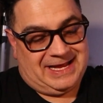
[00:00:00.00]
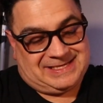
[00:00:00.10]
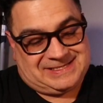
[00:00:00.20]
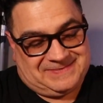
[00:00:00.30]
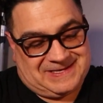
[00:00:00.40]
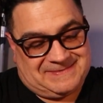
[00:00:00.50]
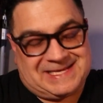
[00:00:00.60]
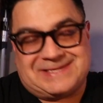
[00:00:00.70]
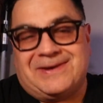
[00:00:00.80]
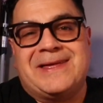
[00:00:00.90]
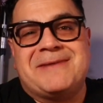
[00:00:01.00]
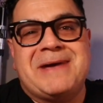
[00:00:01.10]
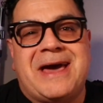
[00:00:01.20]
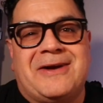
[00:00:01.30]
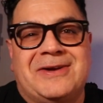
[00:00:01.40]
And sometimes that's all that
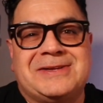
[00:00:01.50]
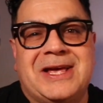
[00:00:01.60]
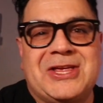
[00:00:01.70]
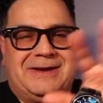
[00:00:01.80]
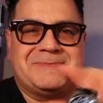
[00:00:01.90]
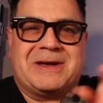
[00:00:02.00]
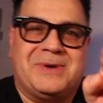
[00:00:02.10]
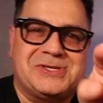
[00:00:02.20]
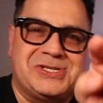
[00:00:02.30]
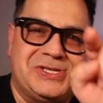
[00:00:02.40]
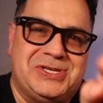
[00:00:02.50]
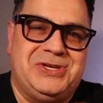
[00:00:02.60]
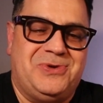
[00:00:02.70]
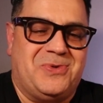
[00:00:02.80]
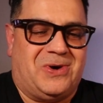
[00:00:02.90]
matters. Here's my question to
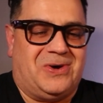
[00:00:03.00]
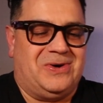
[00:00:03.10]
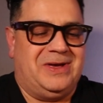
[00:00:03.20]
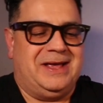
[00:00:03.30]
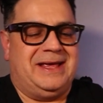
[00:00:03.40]
you all.